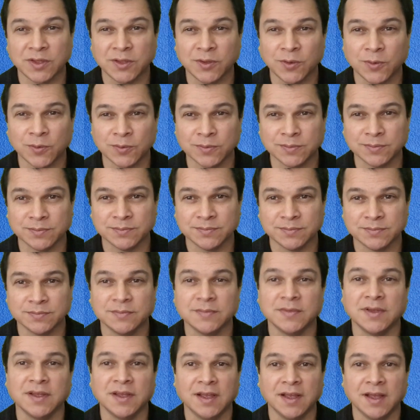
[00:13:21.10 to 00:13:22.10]
with you,
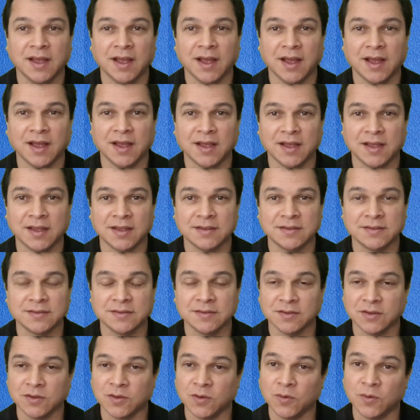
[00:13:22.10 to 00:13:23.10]

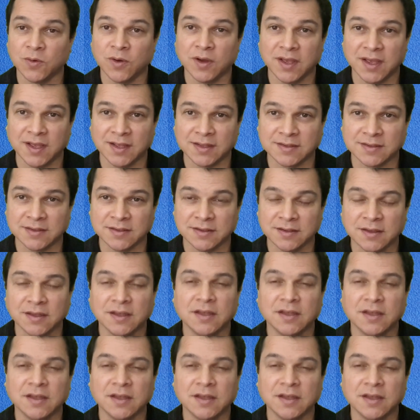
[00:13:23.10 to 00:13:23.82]
and go ahead.